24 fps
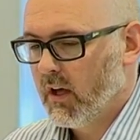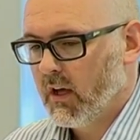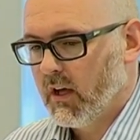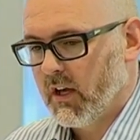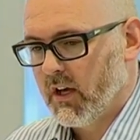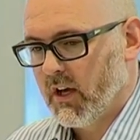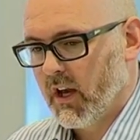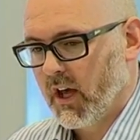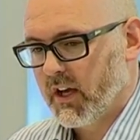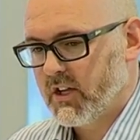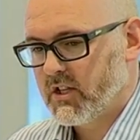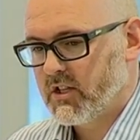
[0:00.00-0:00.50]

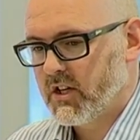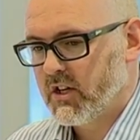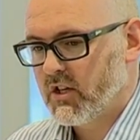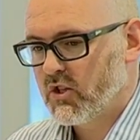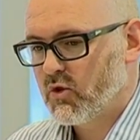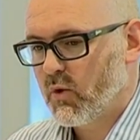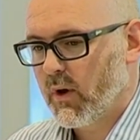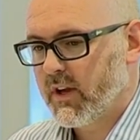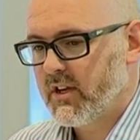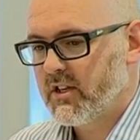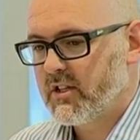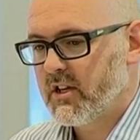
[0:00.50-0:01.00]
In
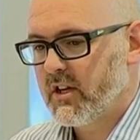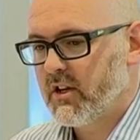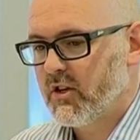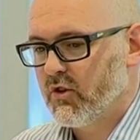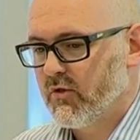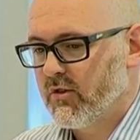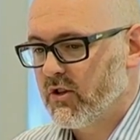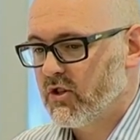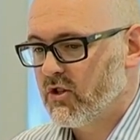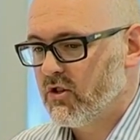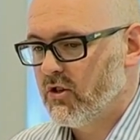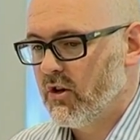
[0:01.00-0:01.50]
1920,
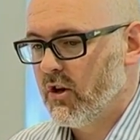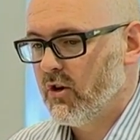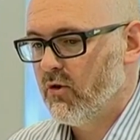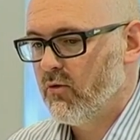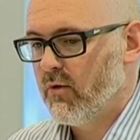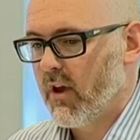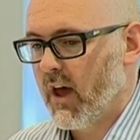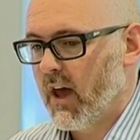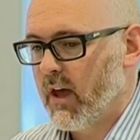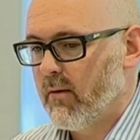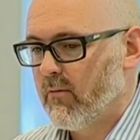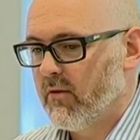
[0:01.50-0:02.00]
under its new
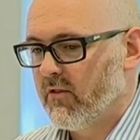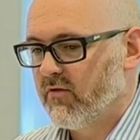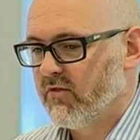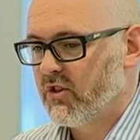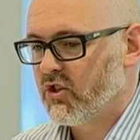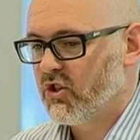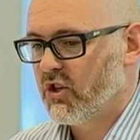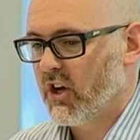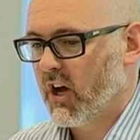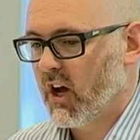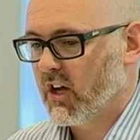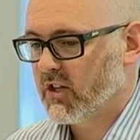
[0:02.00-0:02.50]
name of the
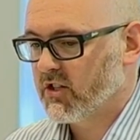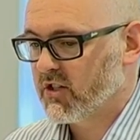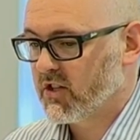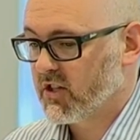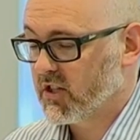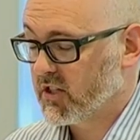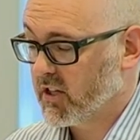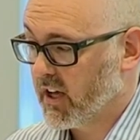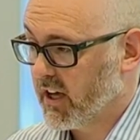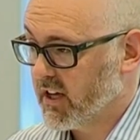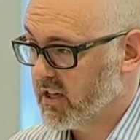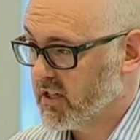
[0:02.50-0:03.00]
Chartered
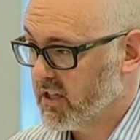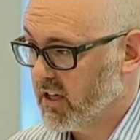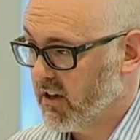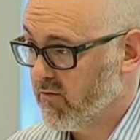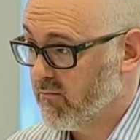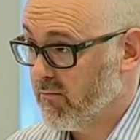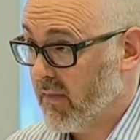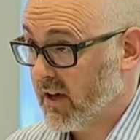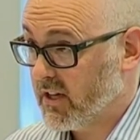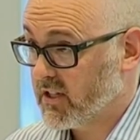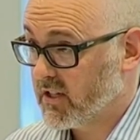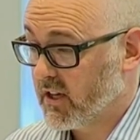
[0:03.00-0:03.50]
Society of
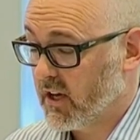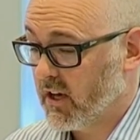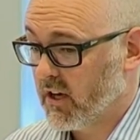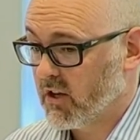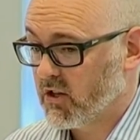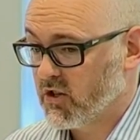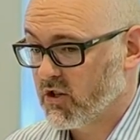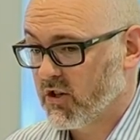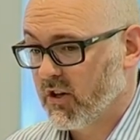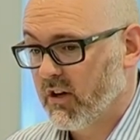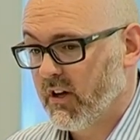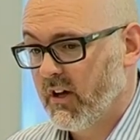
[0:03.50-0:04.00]

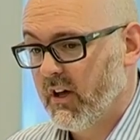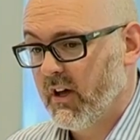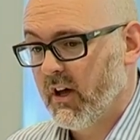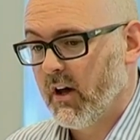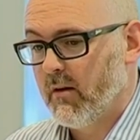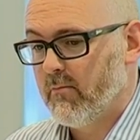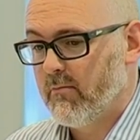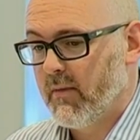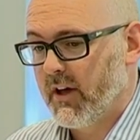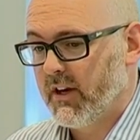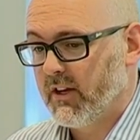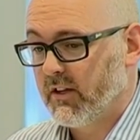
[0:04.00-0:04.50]
Massage
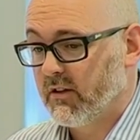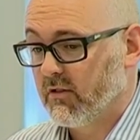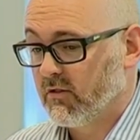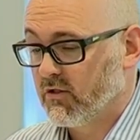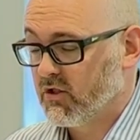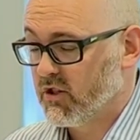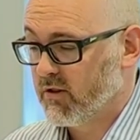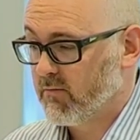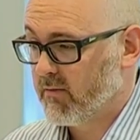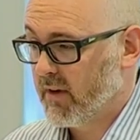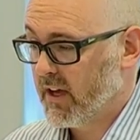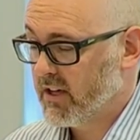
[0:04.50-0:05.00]
and Medical
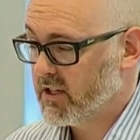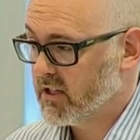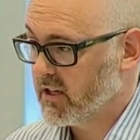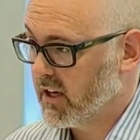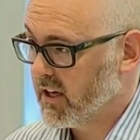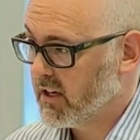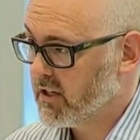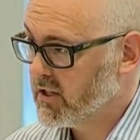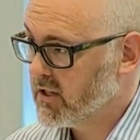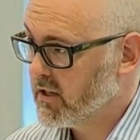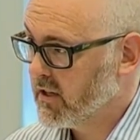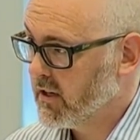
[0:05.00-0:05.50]

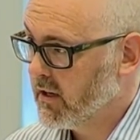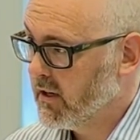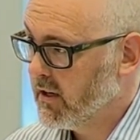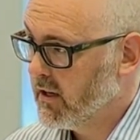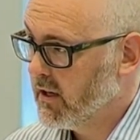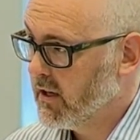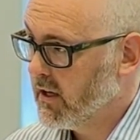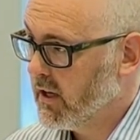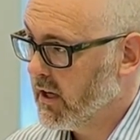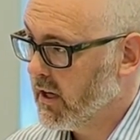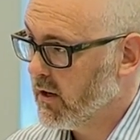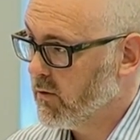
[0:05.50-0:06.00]
Gymnastics,
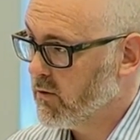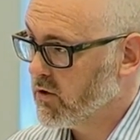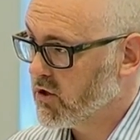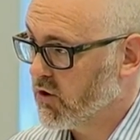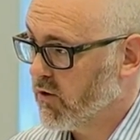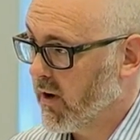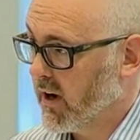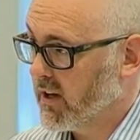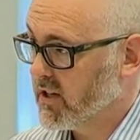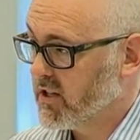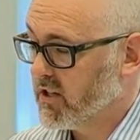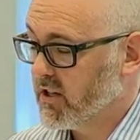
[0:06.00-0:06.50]
it was
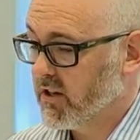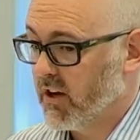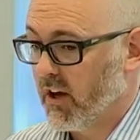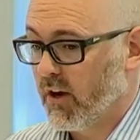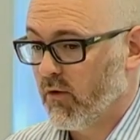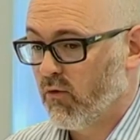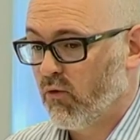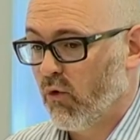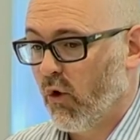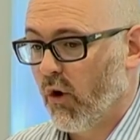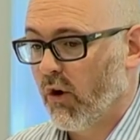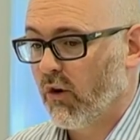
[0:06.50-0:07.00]
granted a
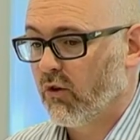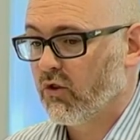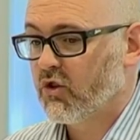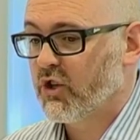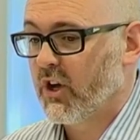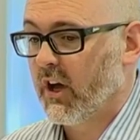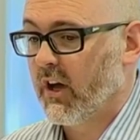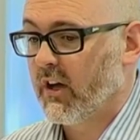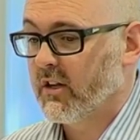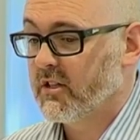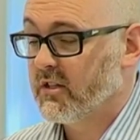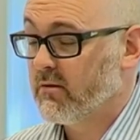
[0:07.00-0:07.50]
royal
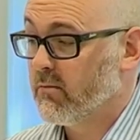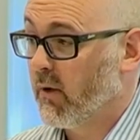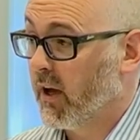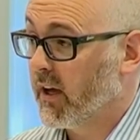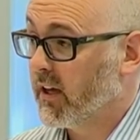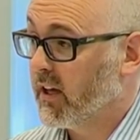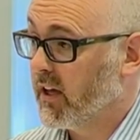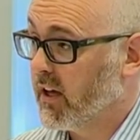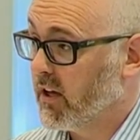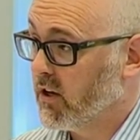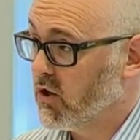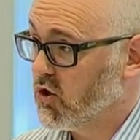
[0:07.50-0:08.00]
charter by
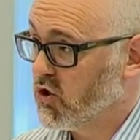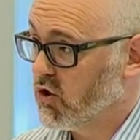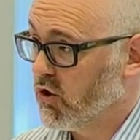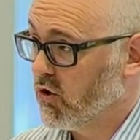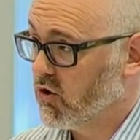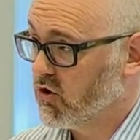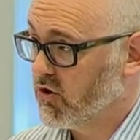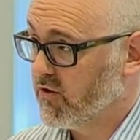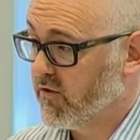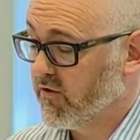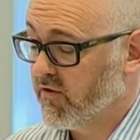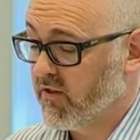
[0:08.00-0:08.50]
King
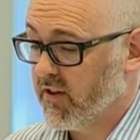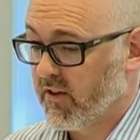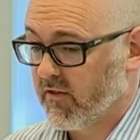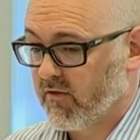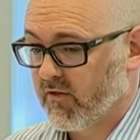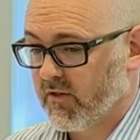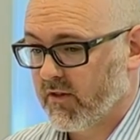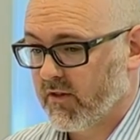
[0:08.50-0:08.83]
George V.